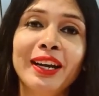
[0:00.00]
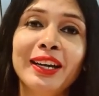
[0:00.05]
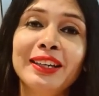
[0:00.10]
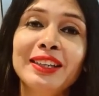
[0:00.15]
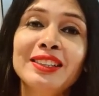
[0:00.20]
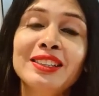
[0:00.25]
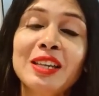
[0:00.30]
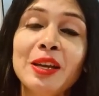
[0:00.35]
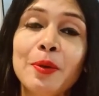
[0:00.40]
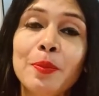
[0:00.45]
It
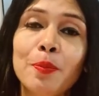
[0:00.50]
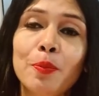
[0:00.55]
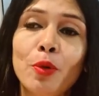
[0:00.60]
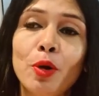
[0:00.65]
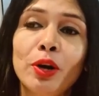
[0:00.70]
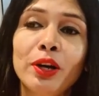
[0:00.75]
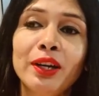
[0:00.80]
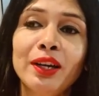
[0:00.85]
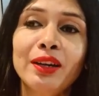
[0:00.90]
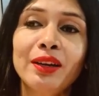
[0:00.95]
is
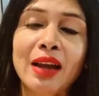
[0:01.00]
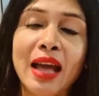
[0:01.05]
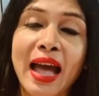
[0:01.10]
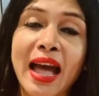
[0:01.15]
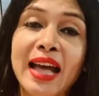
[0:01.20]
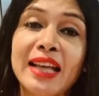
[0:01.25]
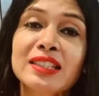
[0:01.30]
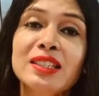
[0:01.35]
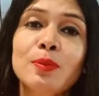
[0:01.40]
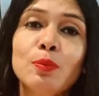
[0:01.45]
important
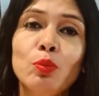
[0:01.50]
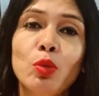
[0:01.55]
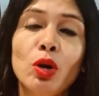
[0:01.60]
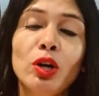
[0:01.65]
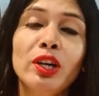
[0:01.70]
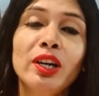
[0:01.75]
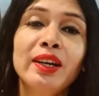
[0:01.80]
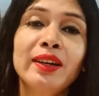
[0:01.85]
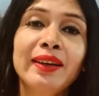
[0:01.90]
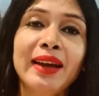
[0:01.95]

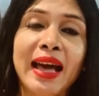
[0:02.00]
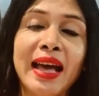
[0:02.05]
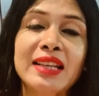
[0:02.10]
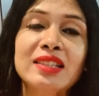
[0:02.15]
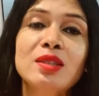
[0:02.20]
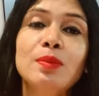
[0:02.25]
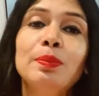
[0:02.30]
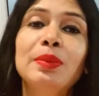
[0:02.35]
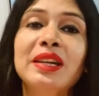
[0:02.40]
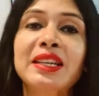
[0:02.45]

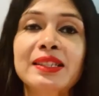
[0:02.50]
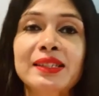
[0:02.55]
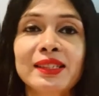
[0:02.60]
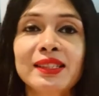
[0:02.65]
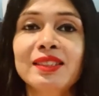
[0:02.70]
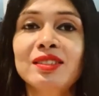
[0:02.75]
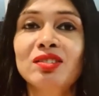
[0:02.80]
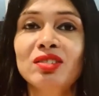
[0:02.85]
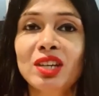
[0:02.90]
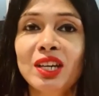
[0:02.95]
as a
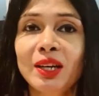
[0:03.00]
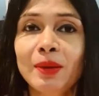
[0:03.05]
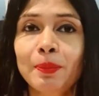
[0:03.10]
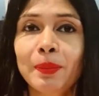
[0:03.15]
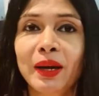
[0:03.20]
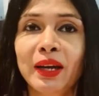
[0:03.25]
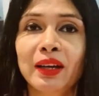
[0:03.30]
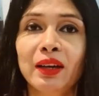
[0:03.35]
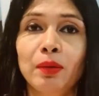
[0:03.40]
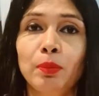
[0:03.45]
braces
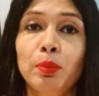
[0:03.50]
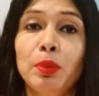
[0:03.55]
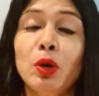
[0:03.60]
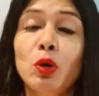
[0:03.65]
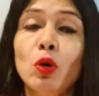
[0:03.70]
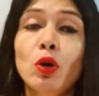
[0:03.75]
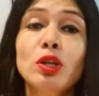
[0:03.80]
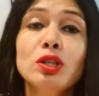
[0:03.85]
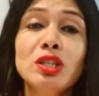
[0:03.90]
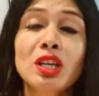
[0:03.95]
treatment,
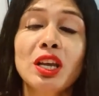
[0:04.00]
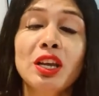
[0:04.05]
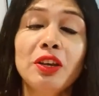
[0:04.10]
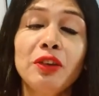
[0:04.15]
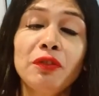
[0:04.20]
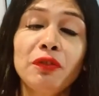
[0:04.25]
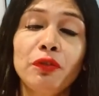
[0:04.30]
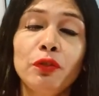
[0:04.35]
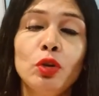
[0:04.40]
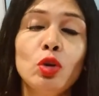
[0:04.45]
because
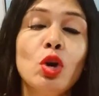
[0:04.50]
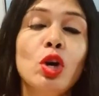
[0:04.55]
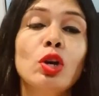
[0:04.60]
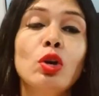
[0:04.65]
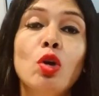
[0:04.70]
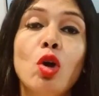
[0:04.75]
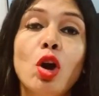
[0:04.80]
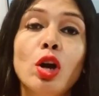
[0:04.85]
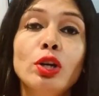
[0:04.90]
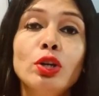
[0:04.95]
if you are
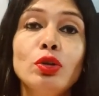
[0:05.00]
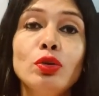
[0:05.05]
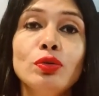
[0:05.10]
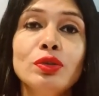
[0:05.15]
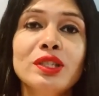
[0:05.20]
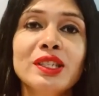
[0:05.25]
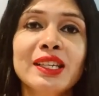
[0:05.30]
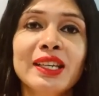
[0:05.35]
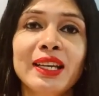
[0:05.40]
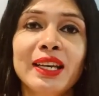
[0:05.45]
not
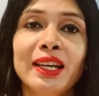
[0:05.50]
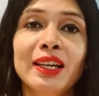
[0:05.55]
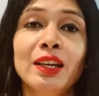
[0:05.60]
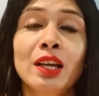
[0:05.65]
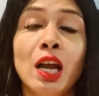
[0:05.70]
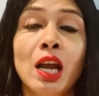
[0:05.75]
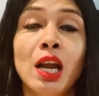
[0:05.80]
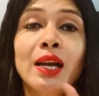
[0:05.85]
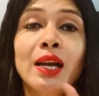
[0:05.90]
using it,